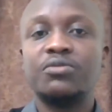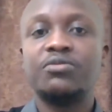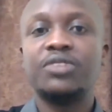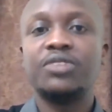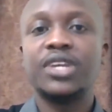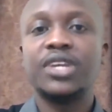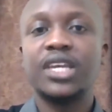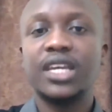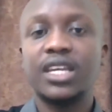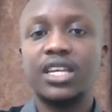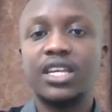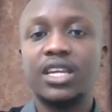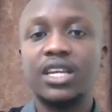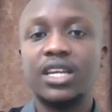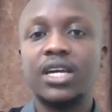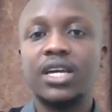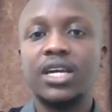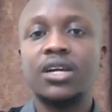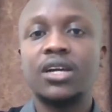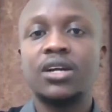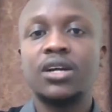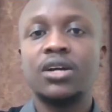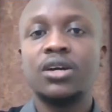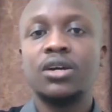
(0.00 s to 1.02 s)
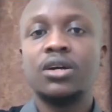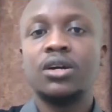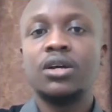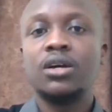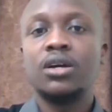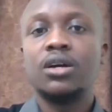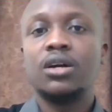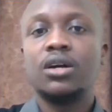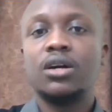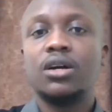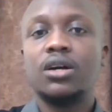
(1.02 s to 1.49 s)
vehicular
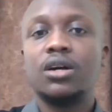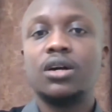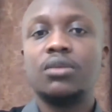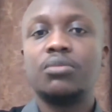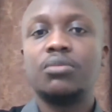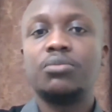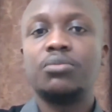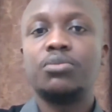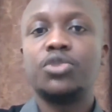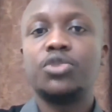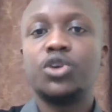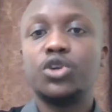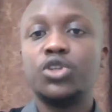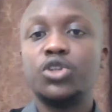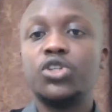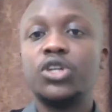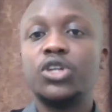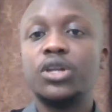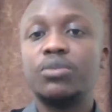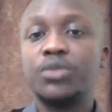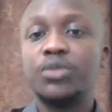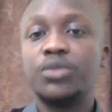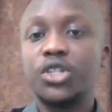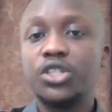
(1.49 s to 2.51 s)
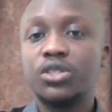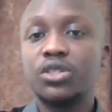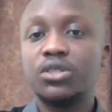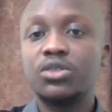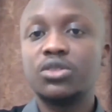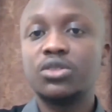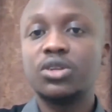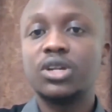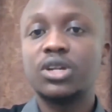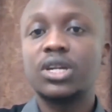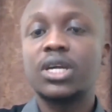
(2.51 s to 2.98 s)
pollution
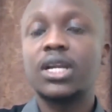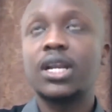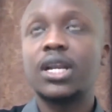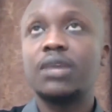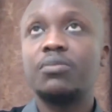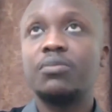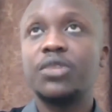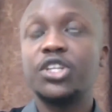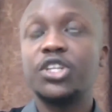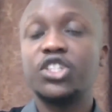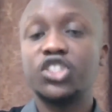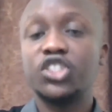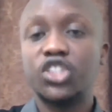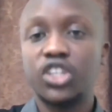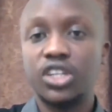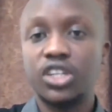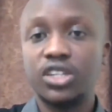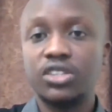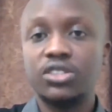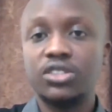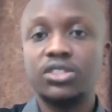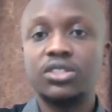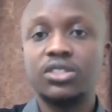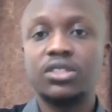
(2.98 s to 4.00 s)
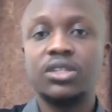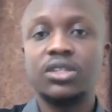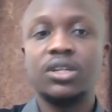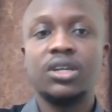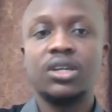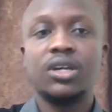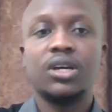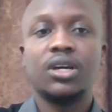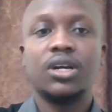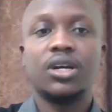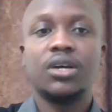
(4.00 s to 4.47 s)
emissions on climate change
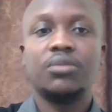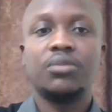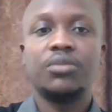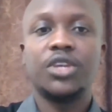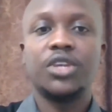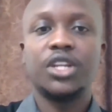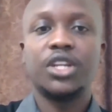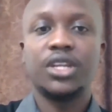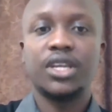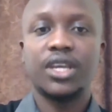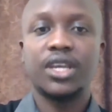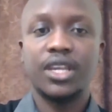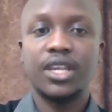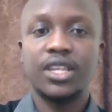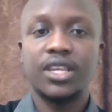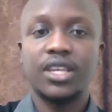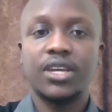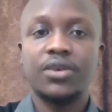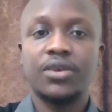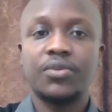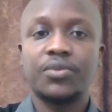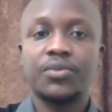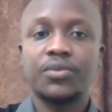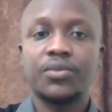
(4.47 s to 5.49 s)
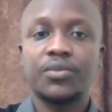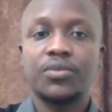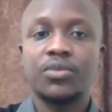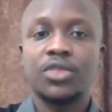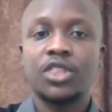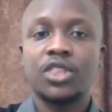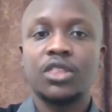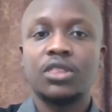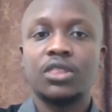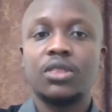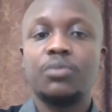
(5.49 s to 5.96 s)
in Kenya,
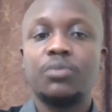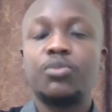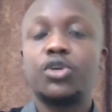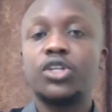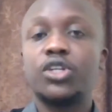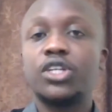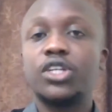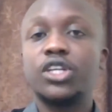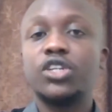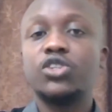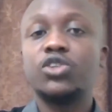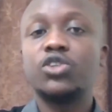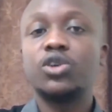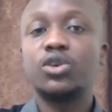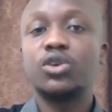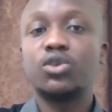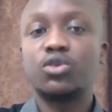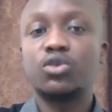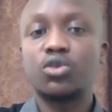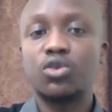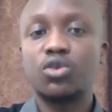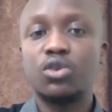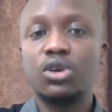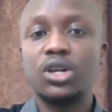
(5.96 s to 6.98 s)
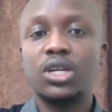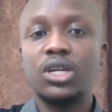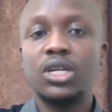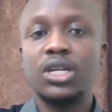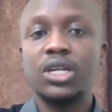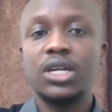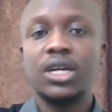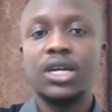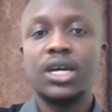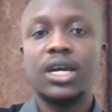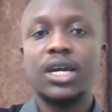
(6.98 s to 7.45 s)
the potential role
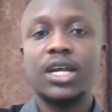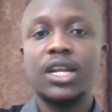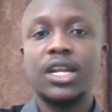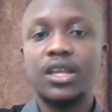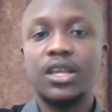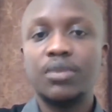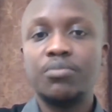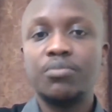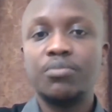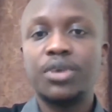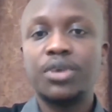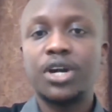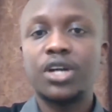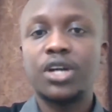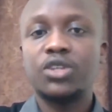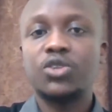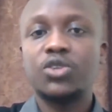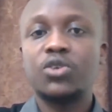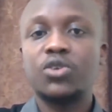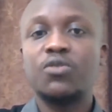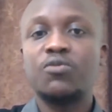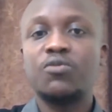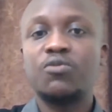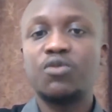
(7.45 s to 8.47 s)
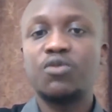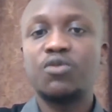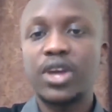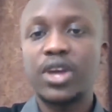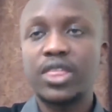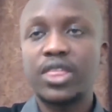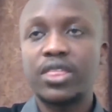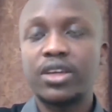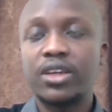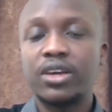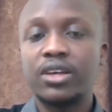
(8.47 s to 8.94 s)
and impact of
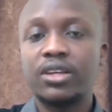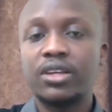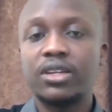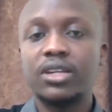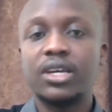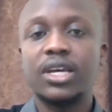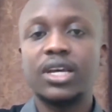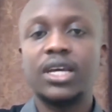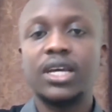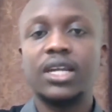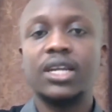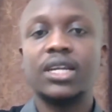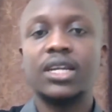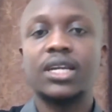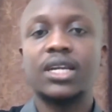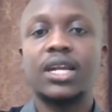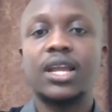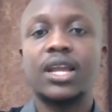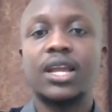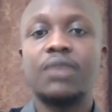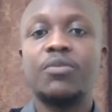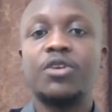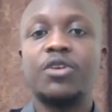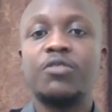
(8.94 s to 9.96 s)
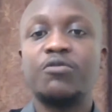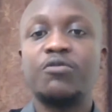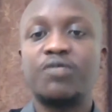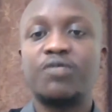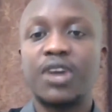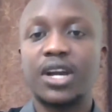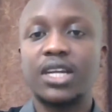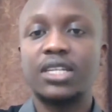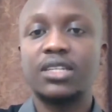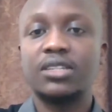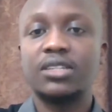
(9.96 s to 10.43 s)
weather and climate
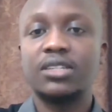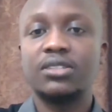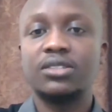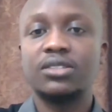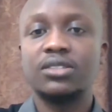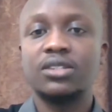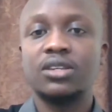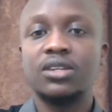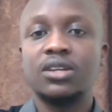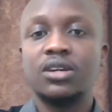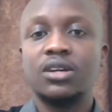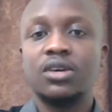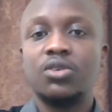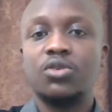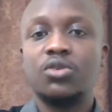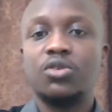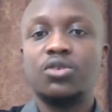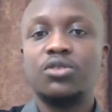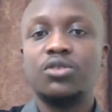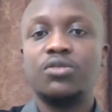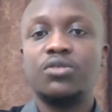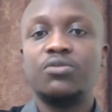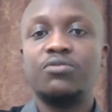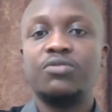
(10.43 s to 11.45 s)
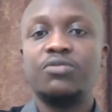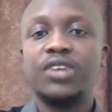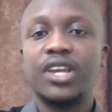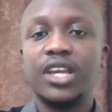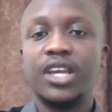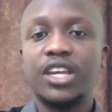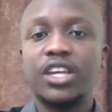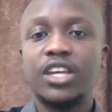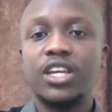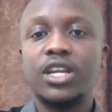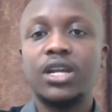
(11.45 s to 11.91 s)
factors on
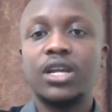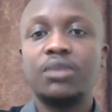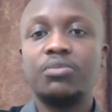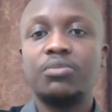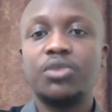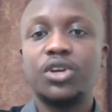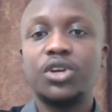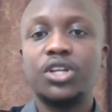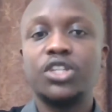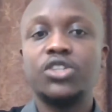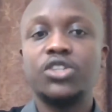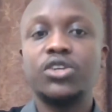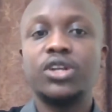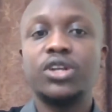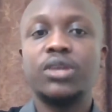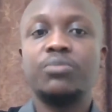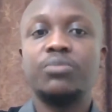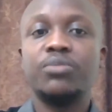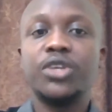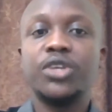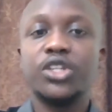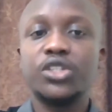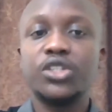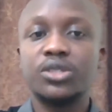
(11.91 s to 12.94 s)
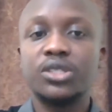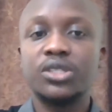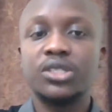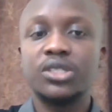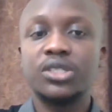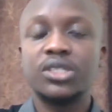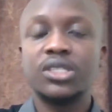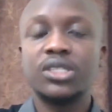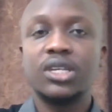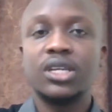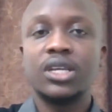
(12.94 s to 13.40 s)
vehicular pollution
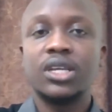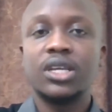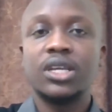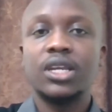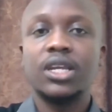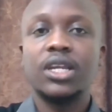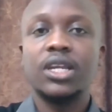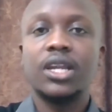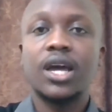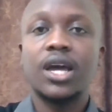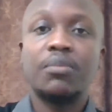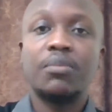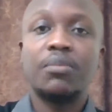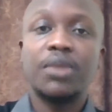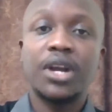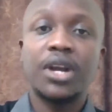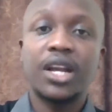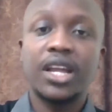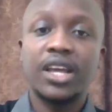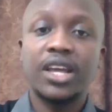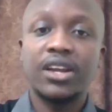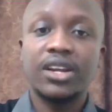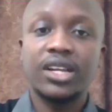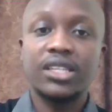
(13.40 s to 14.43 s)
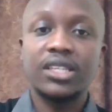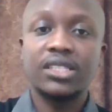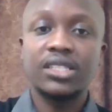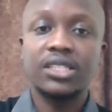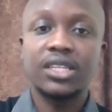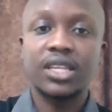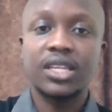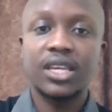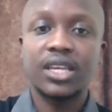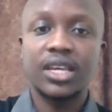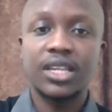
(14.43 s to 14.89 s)
emissions in urban areas
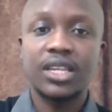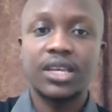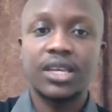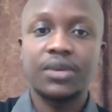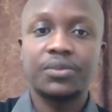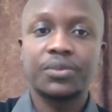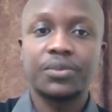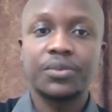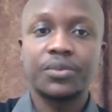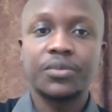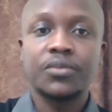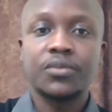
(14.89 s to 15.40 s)
in Kenya.